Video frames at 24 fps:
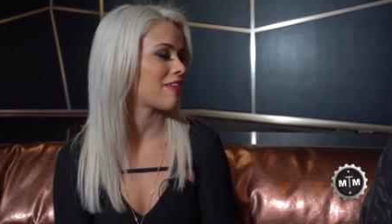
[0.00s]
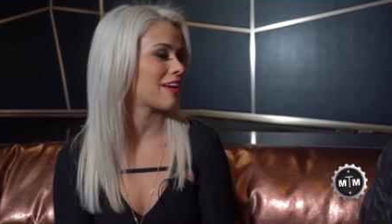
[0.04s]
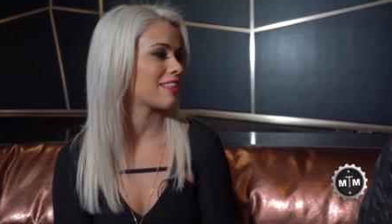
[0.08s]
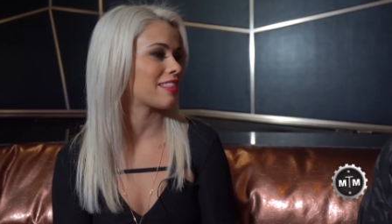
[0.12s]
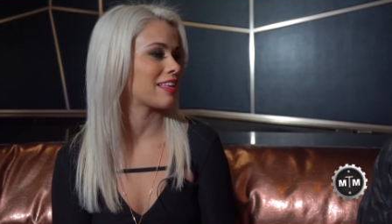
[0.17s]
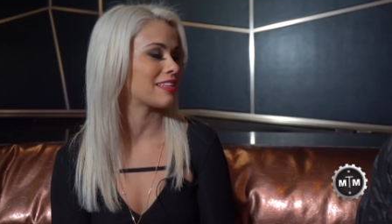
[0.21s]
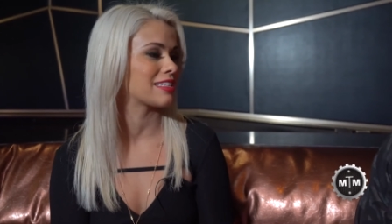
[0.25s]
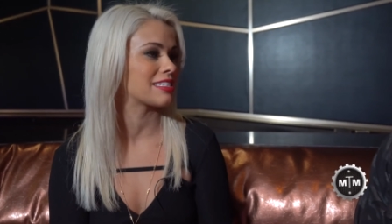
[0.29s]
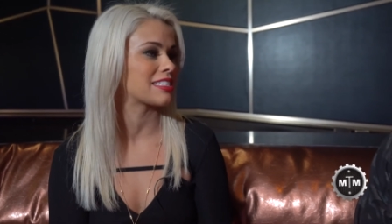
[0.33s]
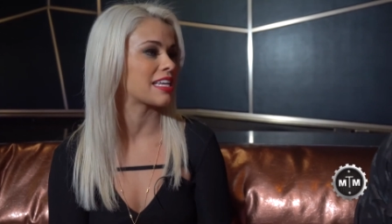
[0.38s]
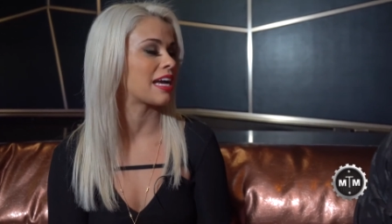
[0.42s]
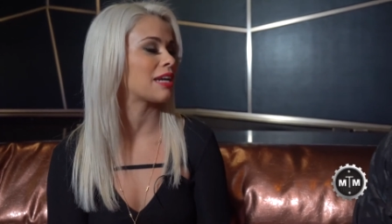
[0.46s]
I
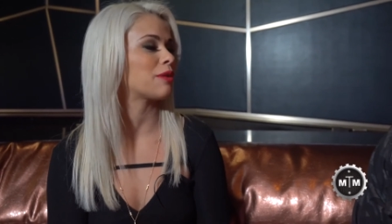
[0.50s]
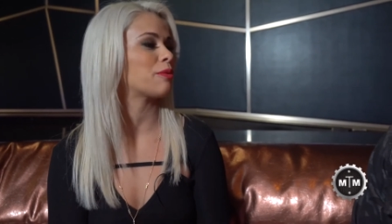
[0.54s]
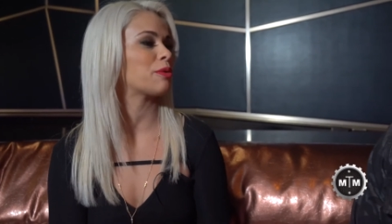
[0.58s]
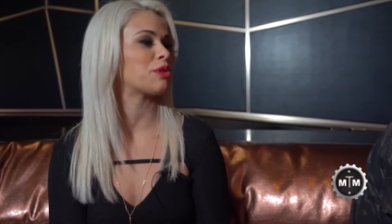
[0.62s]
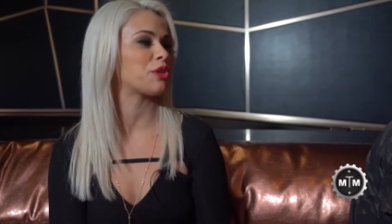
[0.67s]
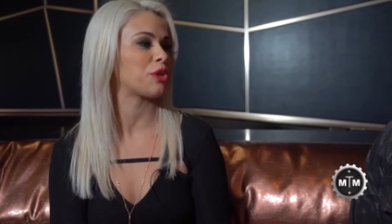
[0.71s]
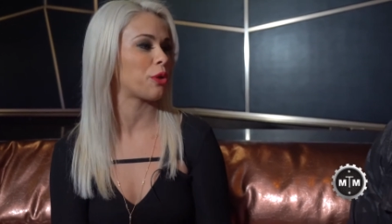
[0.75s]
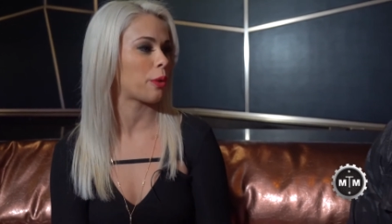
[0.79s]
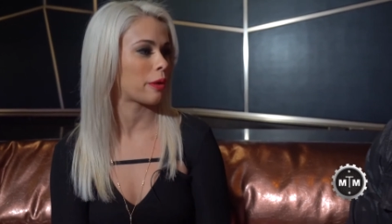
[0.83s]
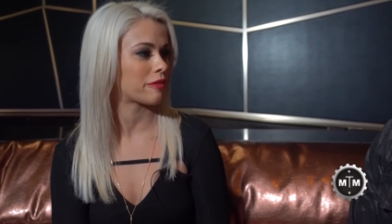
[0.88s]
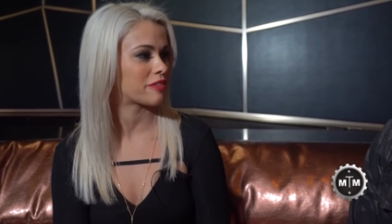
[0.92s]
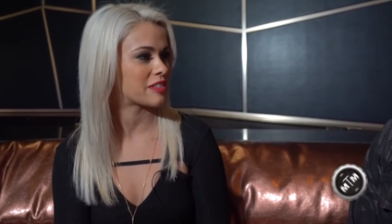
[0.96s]
then signed with
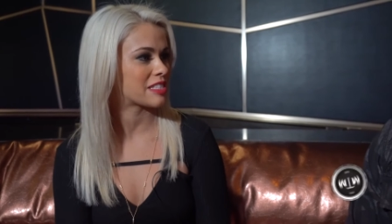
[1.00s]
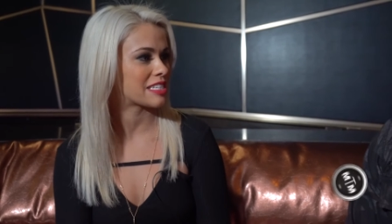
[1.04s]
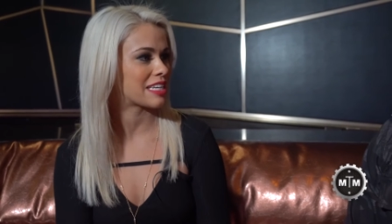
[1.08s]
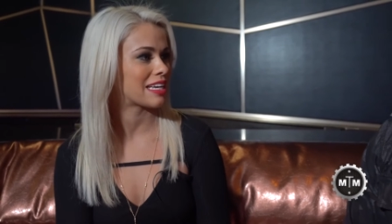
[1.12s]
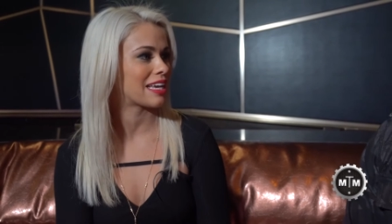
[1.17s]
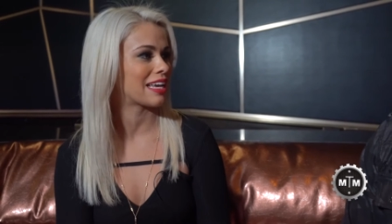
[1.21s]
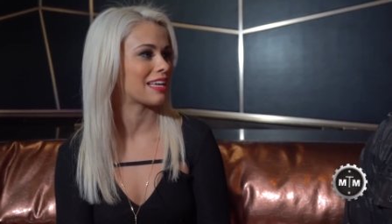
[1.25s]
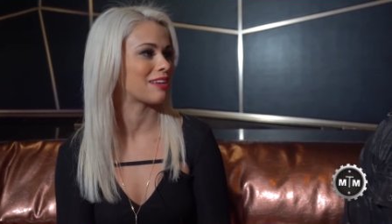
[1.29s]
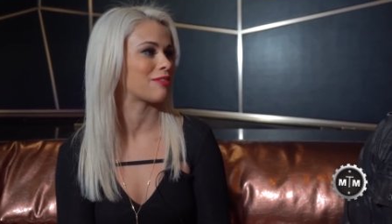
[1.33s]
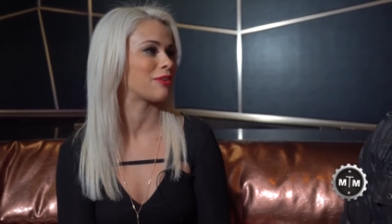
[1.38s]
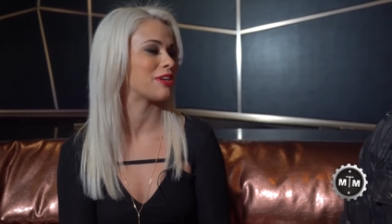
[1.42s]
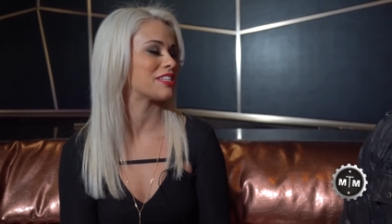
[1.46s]
the UFC
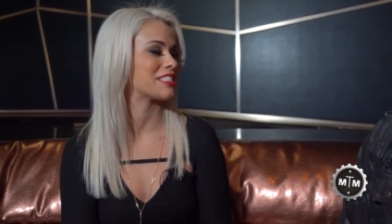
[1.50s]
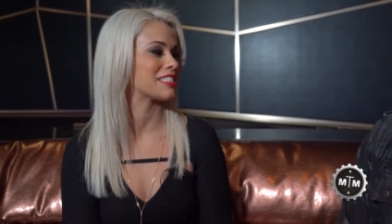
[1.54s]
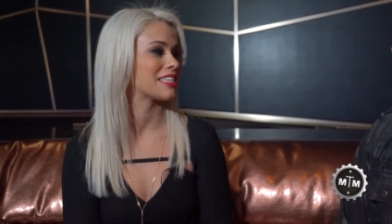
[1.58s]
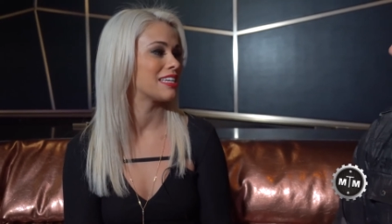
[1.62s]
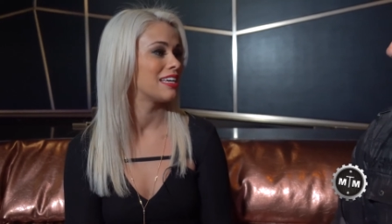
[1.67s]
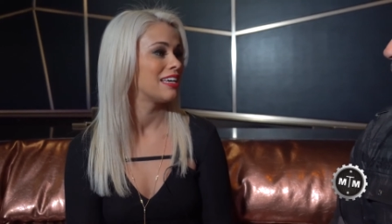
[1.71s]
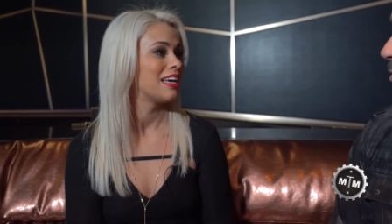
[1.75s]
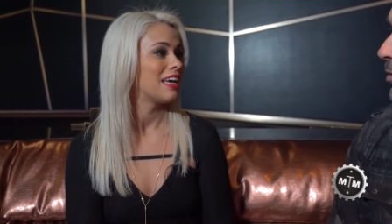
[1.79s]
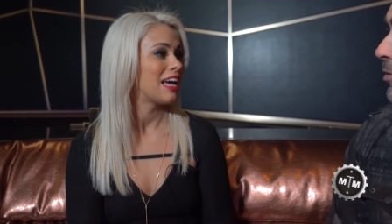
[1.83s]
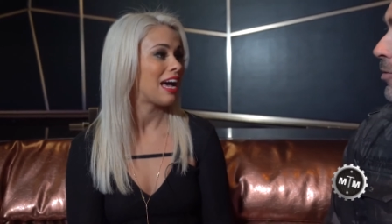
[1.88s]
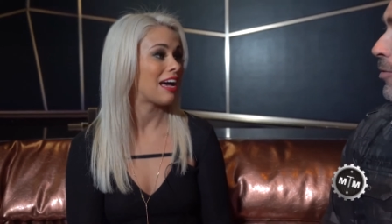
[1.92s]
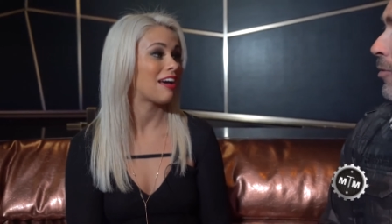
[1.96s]
and
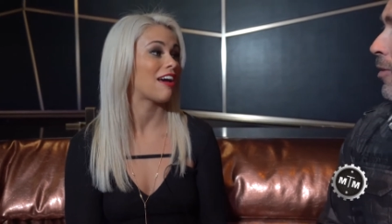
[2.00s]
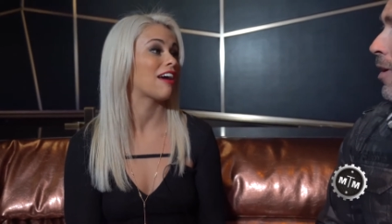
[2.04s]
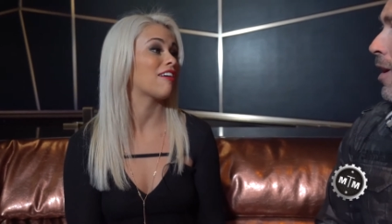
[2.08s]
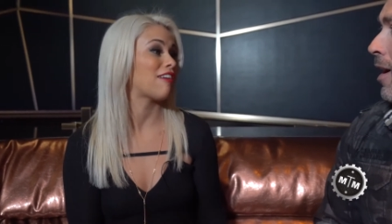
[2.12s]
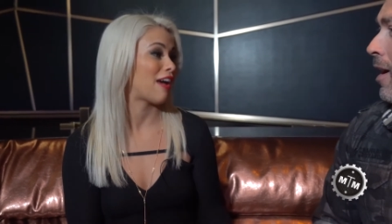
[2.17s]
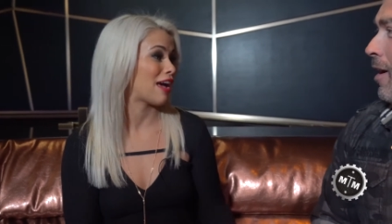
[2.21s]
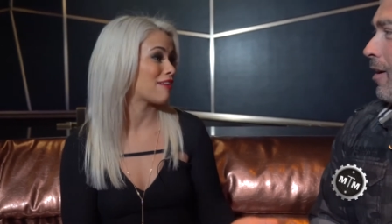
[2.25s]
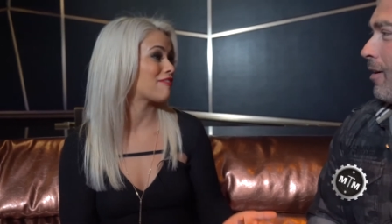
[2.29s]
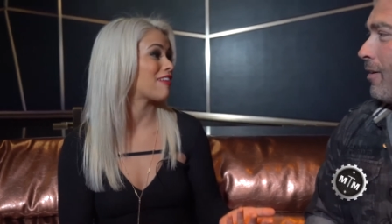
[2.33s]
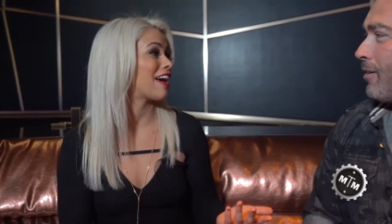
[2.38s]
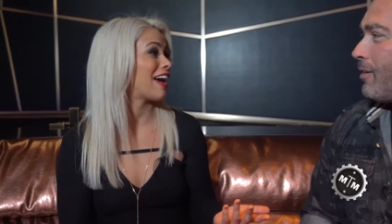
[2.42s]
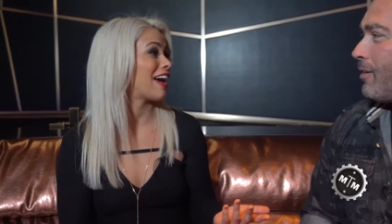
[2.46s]
have